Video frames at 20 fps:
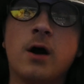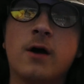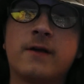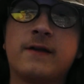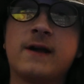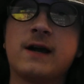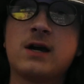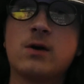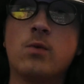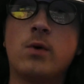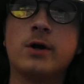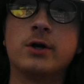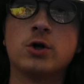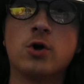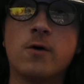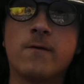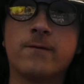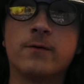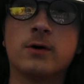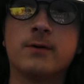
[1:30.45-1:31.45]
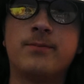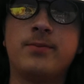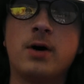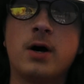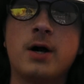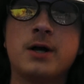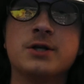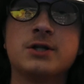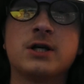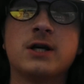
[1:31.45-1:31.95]
Second one, Go for a
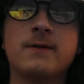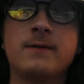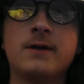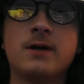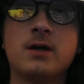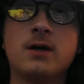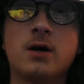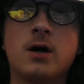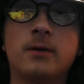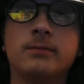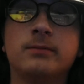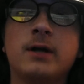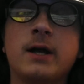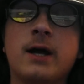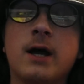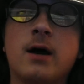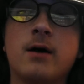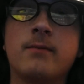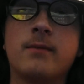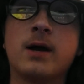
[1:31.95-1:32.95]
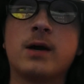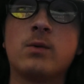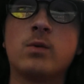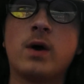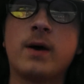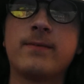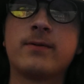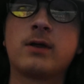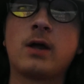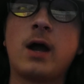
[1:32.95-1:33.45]
Punch. In the update on my
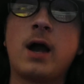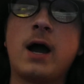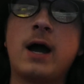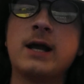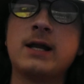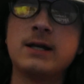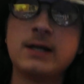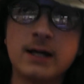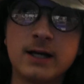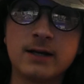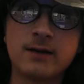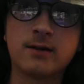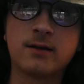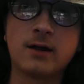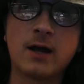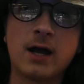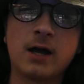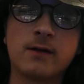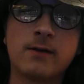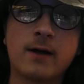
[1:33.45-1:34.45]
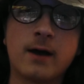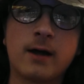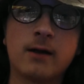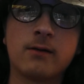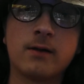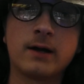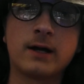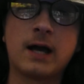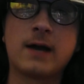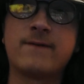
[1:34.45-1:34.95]
website, I did say
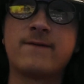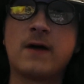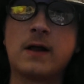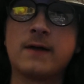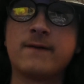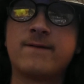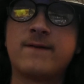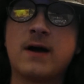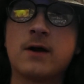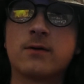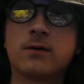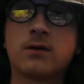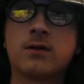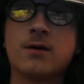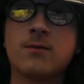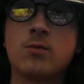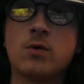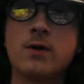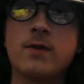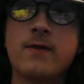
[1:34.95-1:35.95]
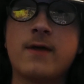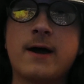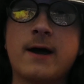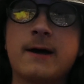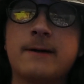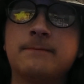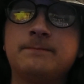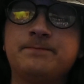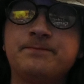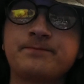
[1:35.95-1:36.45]
that, I finally found someone
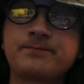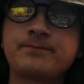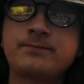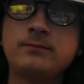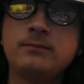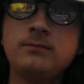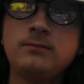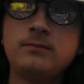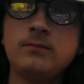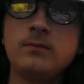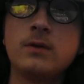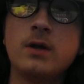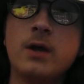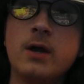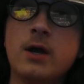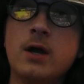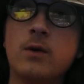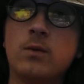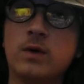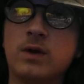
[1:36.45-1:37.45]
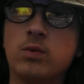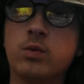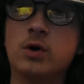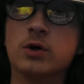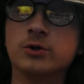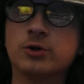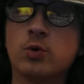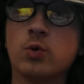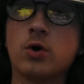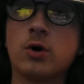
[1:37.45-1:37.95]
that is
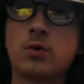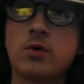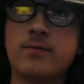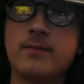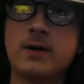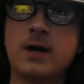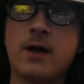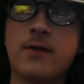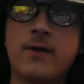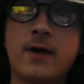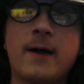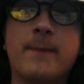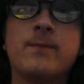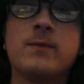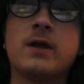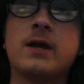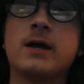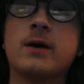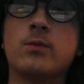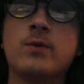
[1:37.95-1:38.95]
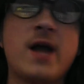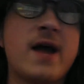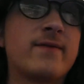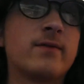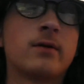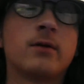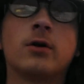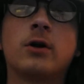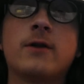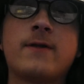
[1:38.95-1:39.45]
willing to work with me on that. And we
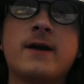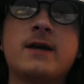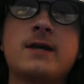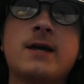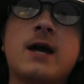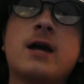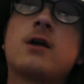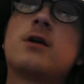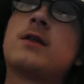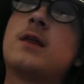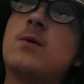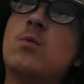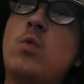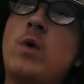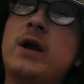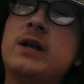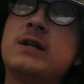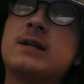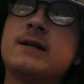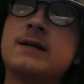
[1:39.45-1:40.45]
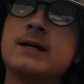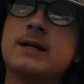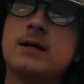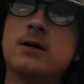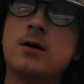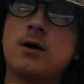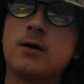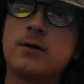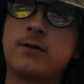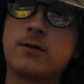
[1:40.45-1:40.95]
haven't started that yet, because I'm waiting to
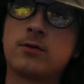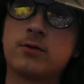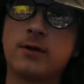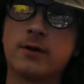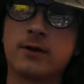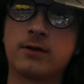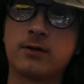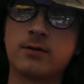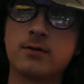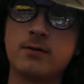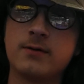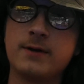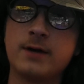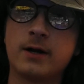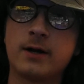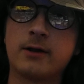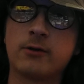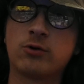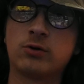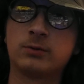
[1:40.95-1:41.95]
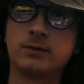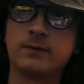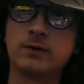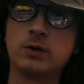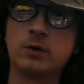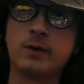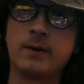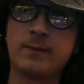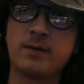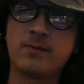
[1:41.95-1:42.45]
get the unedited script of a
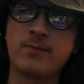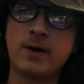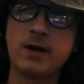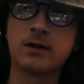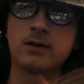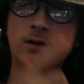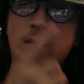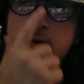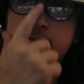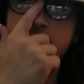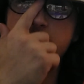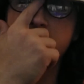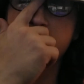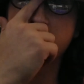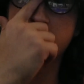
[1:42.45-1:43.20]
no-name space opera